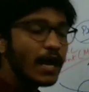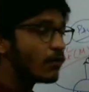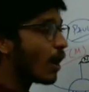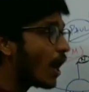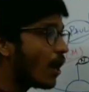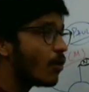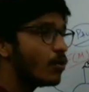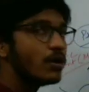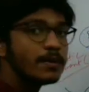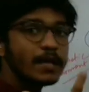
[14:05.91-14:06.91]
and
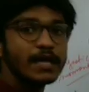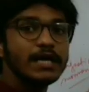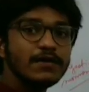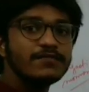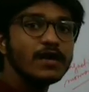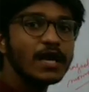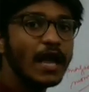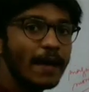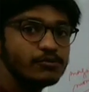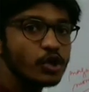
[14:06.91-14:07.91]
how they give
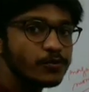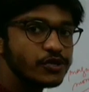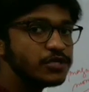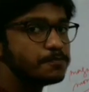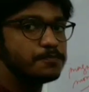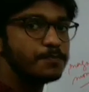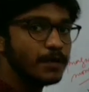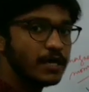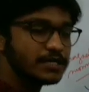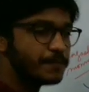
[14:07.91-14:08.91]
that absorption
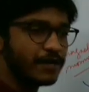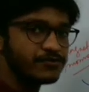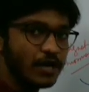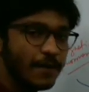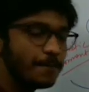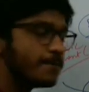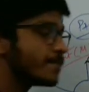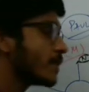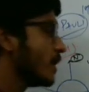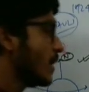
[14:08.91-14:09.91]
spectrum.
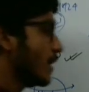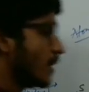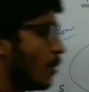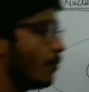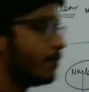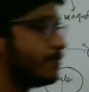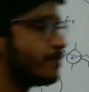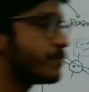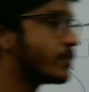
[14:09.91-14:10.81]
Now